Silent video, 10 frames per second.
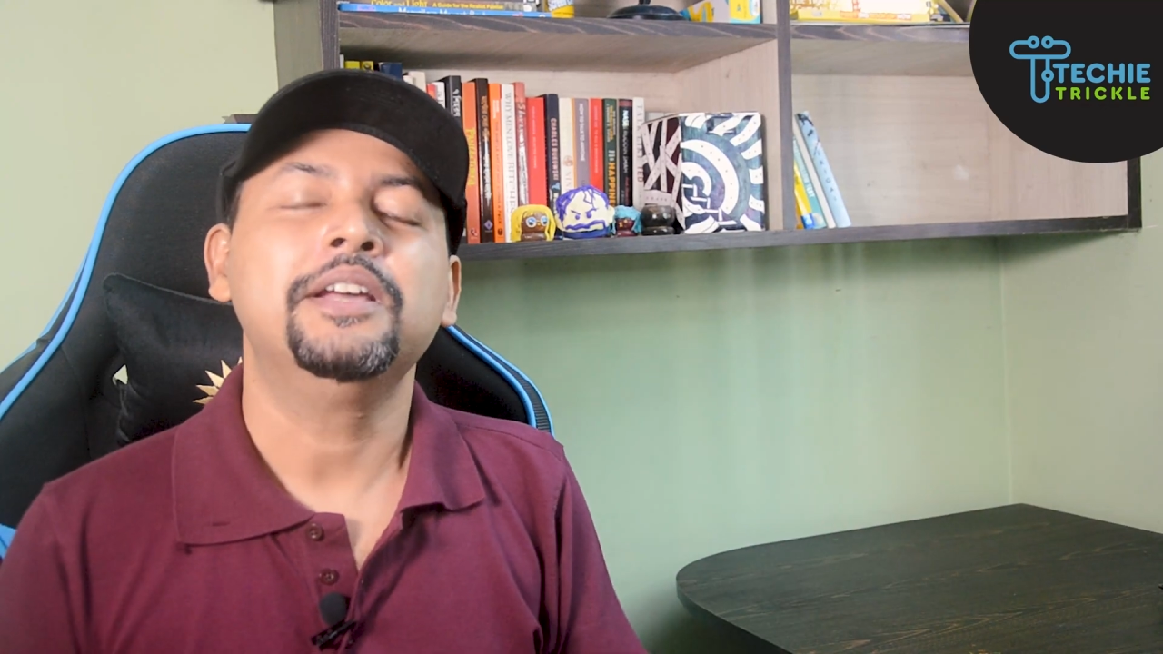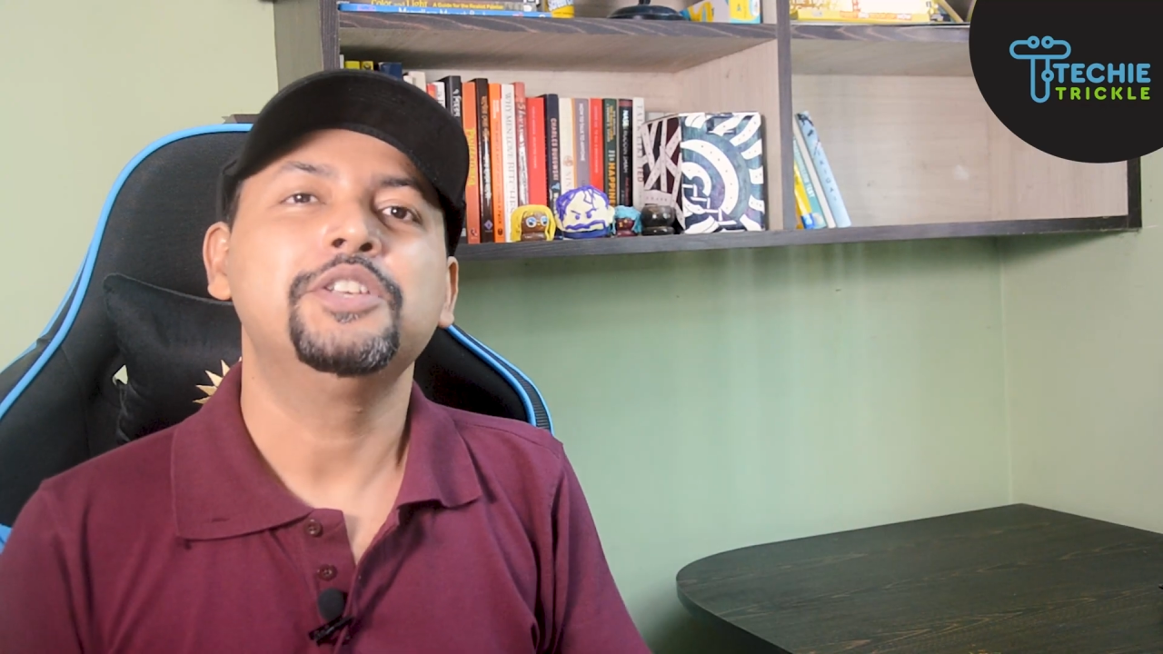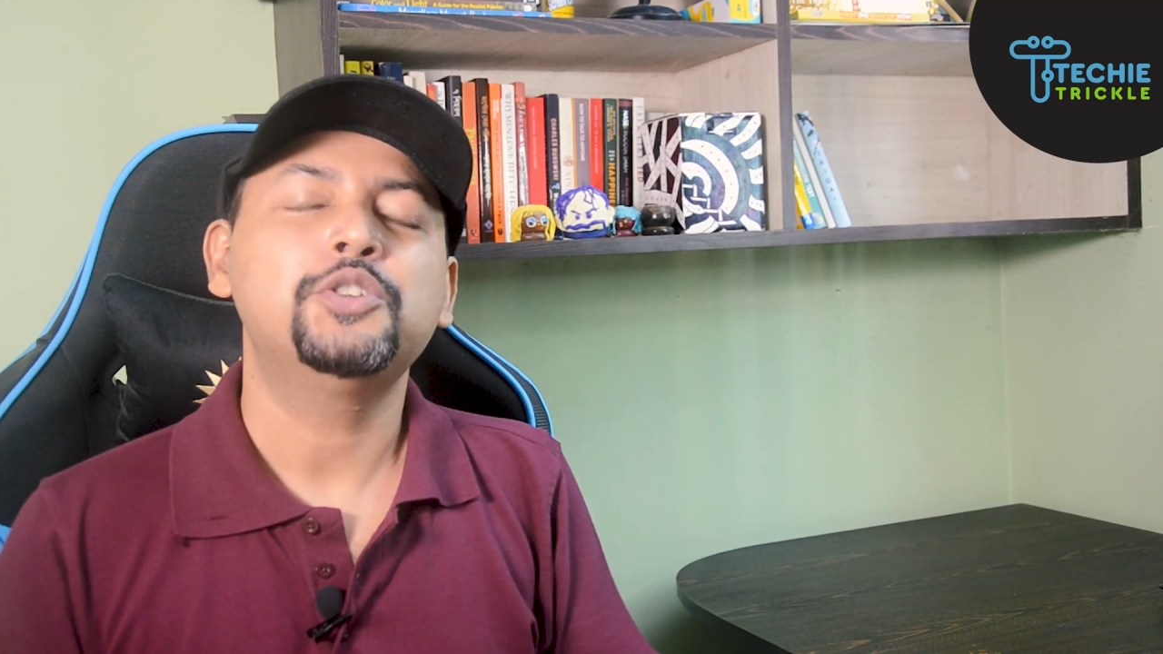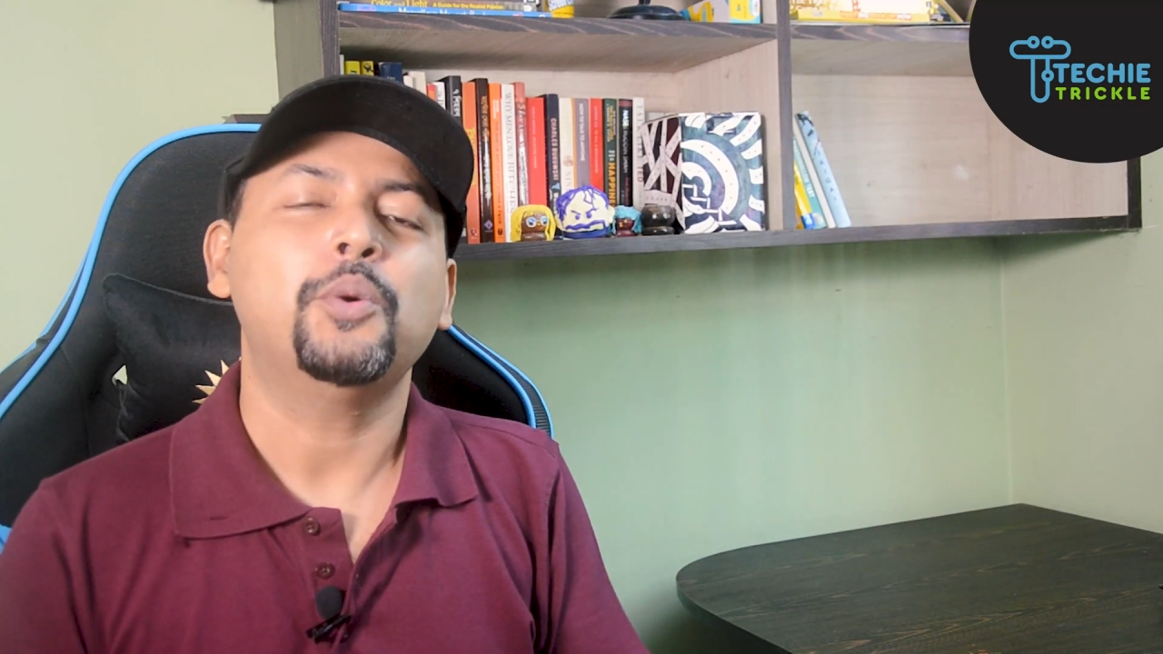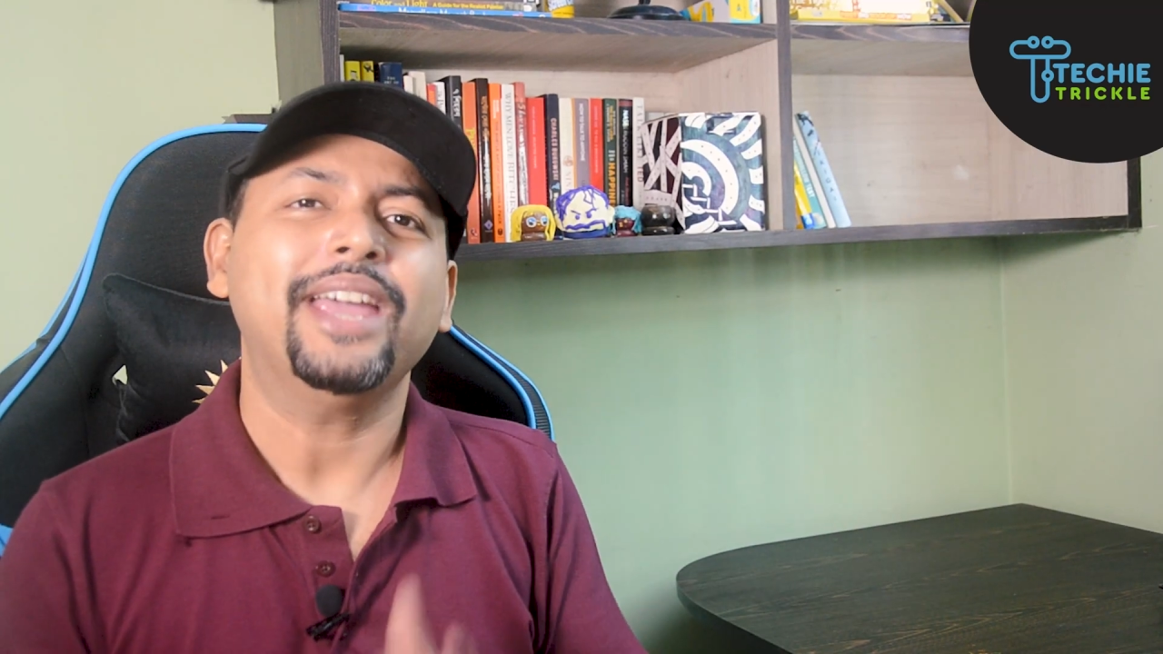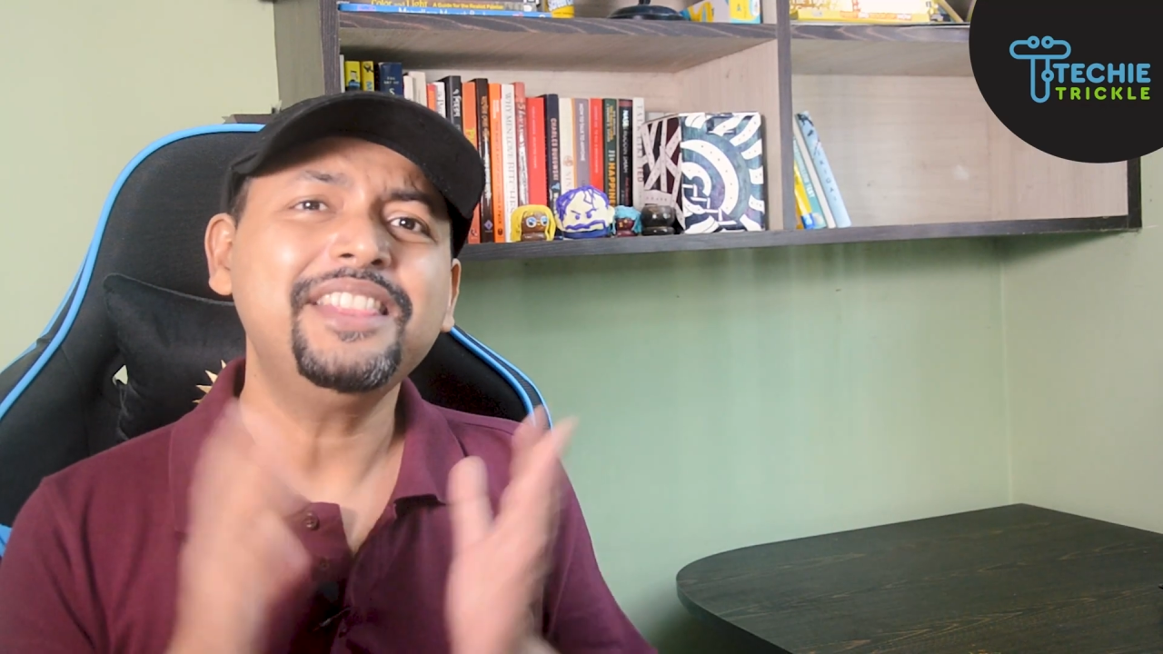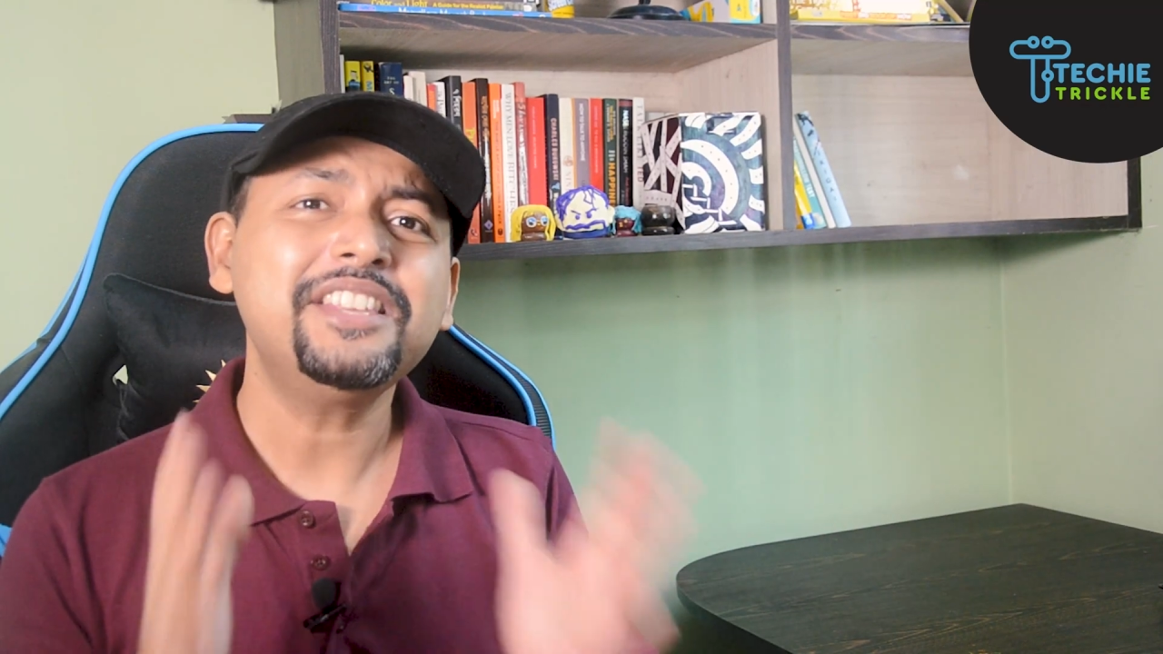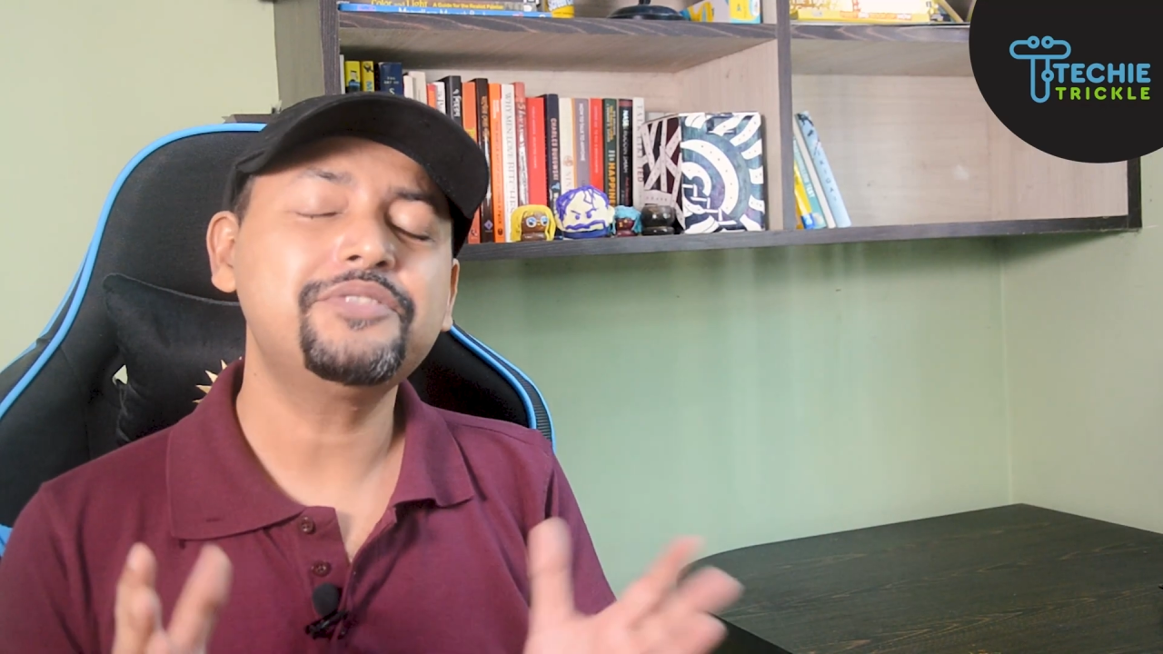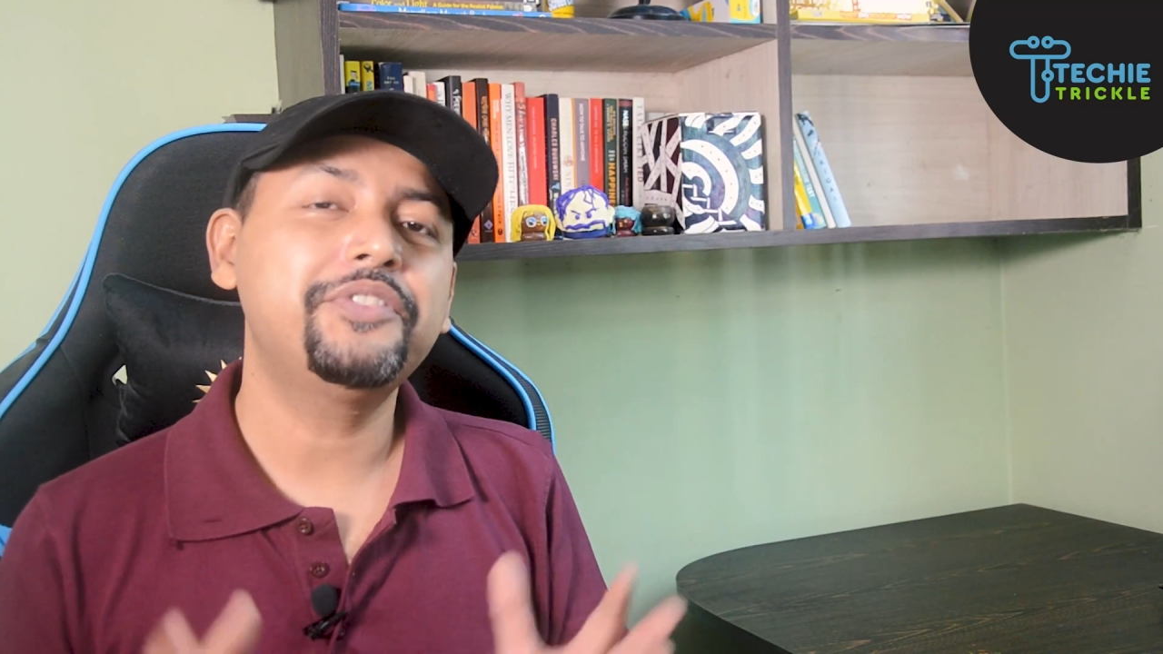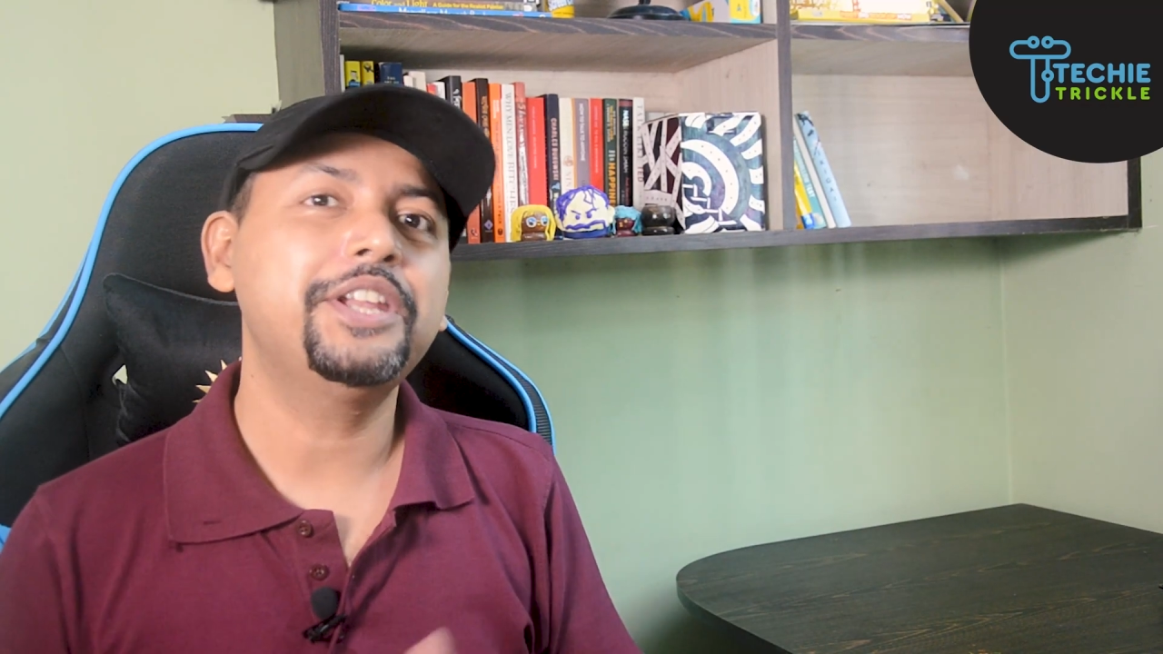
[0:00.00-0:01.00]
So in
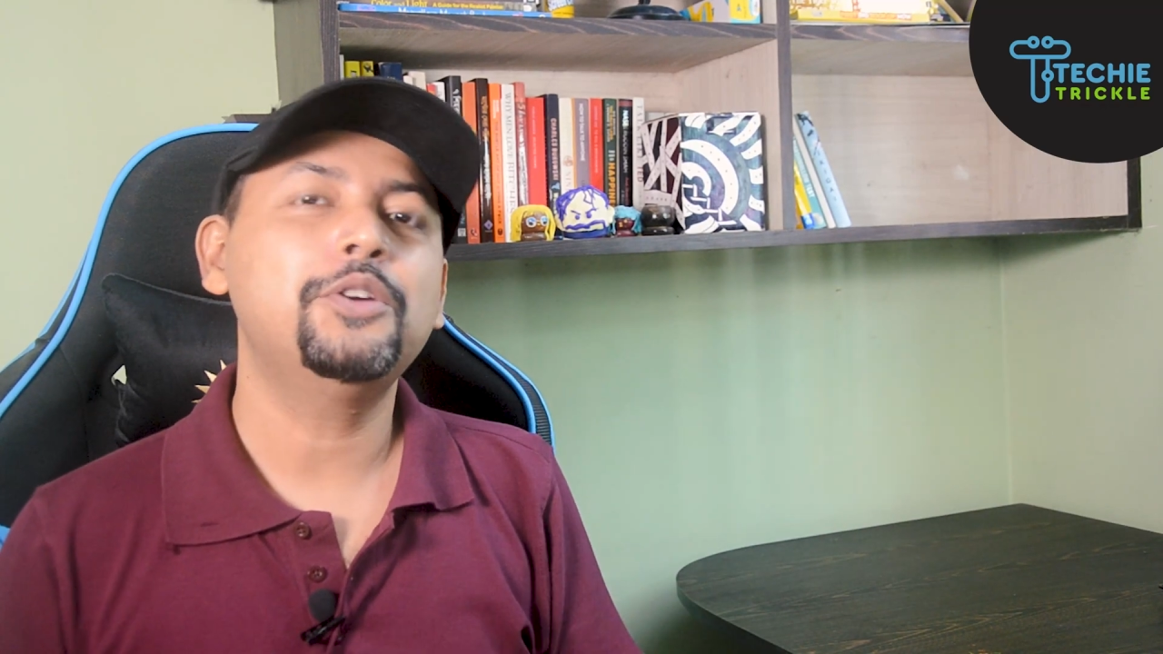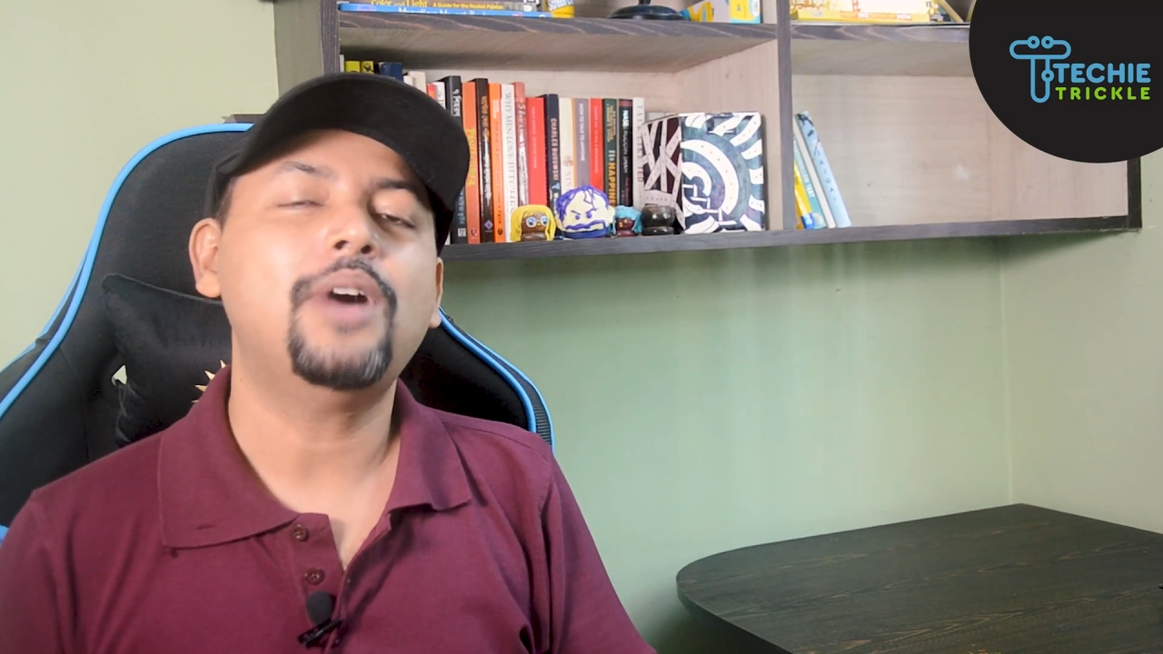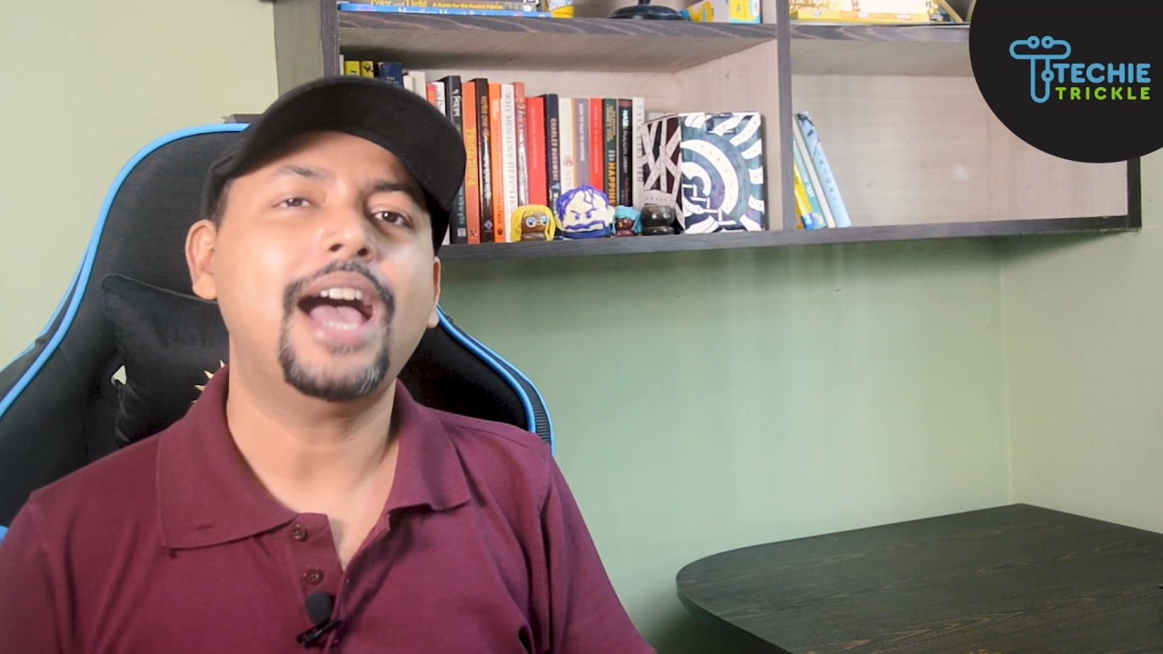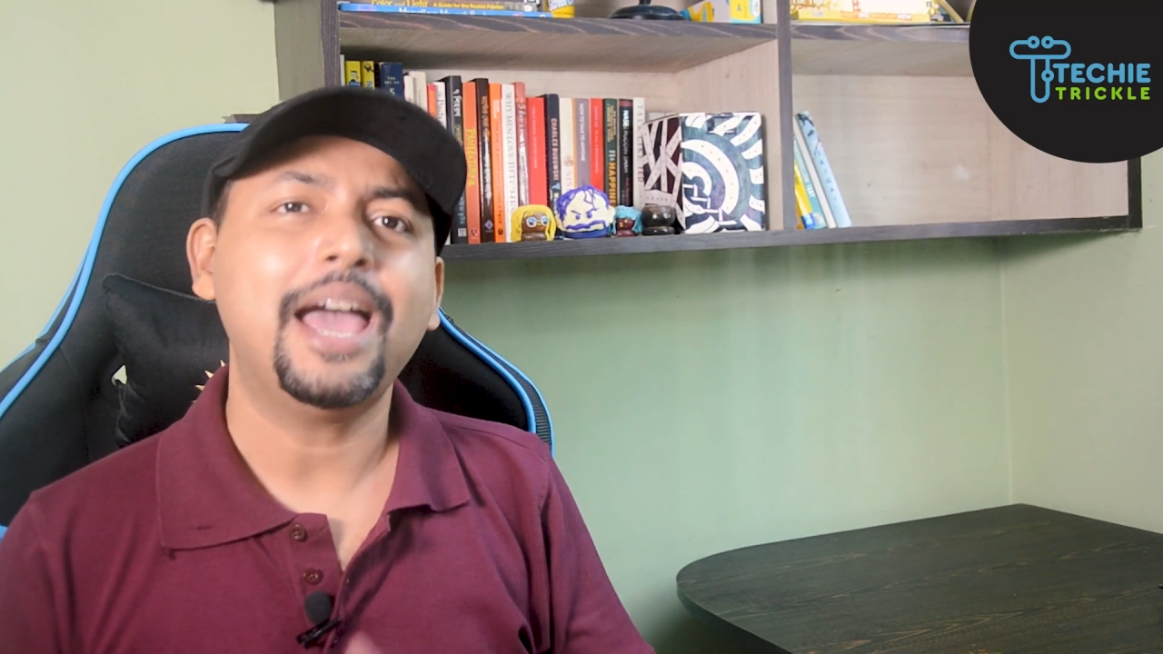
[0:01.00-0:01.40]
this video,